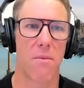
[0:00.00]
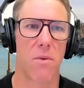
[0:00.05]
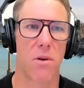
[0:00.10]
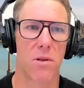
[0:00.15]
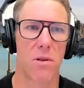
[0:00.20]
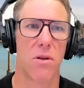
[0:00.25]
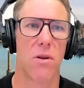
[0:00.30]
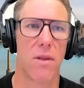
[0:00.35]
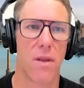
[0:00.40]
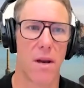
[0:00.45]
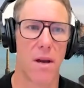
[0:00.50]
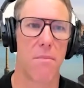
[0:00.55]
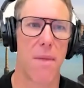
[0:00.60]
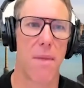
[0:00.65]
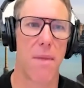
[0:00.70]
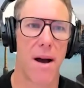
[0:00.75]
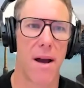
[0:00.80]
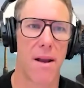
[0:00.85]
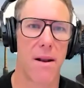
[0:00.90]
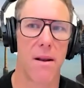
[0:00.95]
what's on their
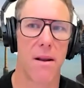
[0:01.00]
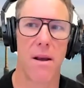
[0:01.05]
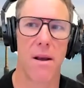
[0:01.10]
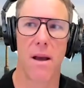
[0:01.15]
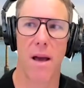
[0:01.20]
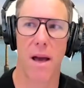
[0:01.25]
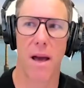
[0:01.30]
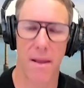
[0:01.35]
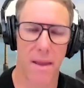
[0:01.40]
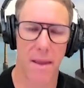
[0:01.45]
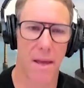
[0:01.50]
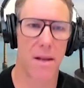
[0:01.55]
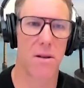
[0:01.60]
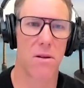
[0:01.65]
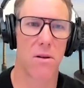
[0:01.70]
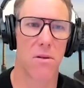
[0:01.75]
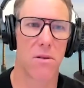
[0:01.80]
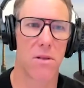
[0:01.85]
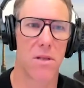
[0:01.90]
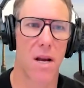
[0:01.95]
mind. And then
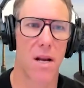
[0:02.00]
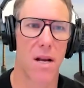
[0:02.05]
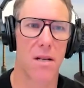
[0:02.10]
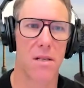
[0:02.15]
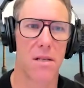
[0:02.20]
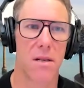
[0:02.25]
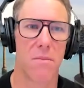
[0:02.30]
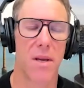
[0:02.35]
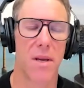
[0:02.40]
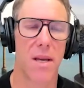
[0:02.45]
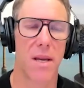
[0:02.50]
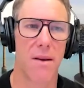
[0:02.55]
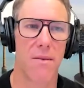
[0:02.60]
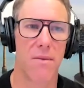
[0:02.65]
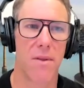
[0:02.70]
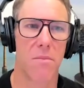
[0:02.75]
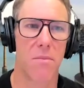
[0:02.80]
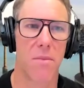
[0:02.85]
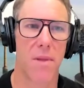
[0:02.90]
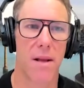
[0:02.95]
don't judge them and give
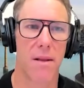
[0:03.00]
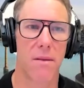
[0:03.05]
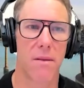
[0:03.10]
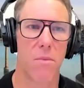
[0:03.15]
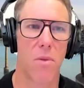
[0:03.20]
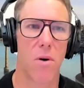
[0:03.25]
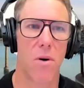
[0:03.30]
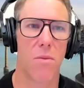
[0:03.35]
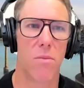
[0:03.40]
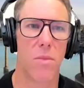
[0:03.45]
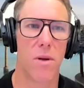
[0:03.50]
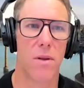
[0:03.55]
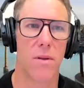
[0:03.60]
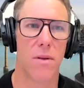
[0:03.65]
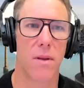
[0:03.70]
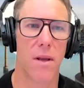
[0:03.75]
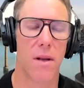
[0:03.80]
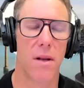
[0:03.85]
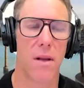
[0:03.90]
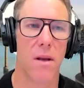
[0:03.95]
them that moment.
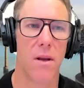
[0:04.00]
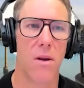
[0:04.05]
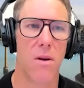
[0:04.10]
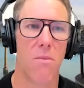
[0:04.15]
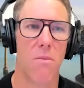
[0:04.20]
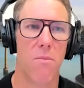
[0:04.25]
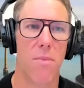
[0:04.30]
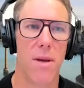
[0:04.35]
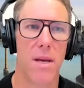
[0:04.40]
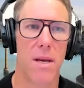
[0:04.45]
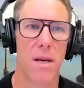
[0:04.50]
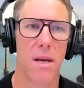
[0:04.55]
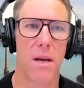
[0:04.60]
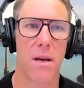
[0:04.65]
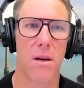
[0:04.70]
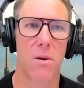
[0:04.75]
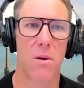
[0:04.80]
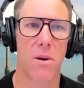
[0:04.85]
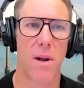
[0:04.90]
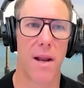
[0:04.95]
And being a
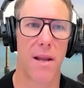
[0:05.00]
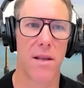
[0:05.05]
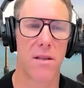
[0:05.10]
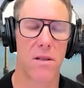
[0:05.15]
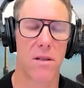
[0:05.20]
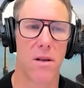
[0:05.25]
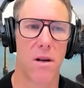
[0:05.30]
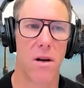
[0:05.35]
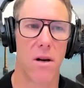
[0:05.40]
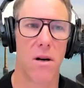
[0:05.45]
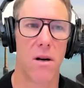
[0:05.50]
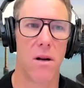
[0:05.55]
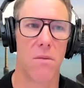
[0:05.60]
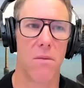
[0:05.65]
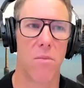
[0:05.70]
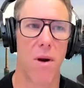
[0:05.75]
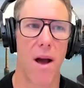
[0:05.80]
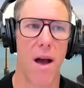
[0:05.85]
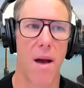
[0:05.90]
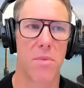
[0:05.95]
good listener
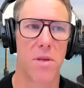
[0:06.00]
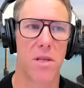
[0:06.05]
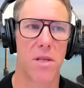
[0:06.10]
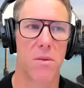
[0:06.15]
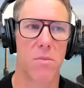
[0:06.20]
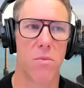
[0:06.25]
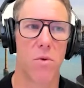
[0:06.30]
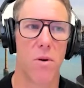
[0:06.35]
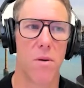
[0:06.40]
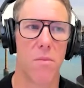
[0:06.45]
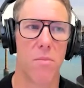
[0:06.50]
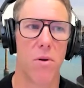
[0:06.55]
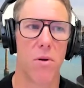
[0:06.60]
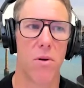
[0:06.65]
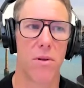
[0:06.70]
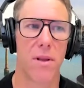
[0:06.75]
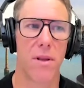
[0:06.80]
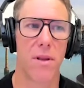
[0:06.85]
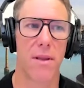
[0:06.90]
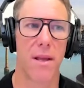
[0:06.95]
perhaps is more
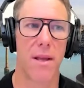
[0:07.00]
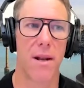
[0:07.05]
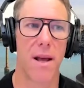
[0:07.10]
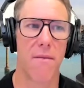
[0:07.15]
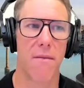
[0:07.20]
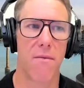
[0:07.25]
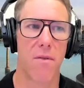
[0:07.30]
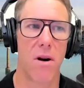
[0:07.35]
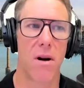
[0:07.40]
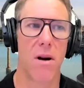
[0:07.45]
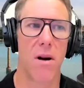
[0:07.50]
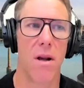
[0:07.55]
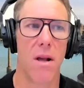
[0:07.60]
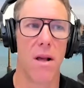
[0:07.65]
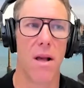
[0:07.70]
important than ever.